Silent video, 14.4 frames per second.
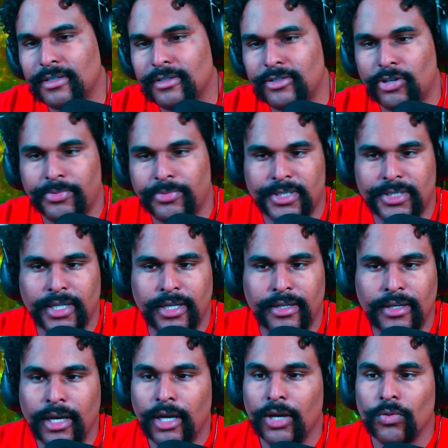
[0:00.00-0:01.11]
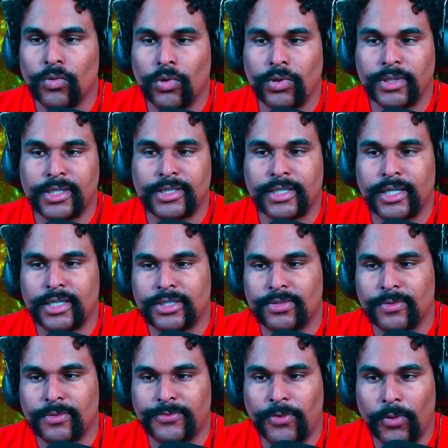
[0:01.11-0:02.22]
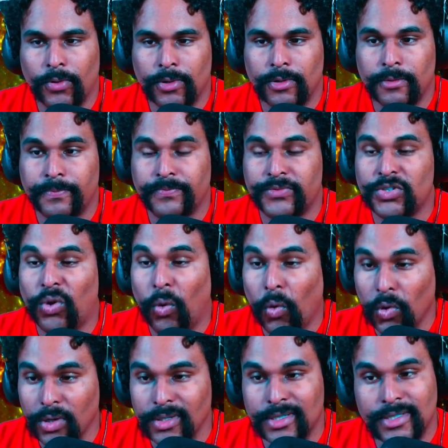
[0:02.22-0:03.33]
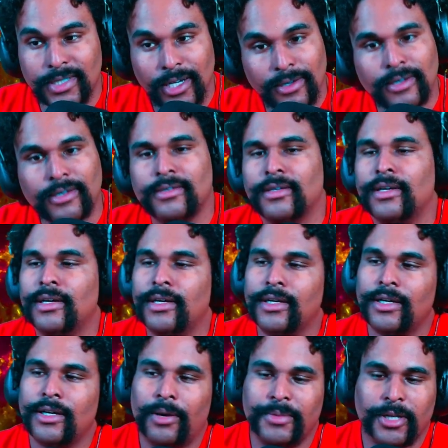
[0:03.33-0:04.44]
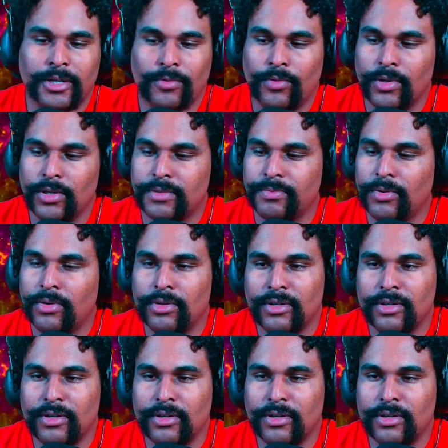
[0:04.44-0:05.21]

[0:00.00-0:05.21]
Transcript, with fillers: Bobby said, rolling his eyes toward forward toward Sarah. Oh, I'm getting worse, bro.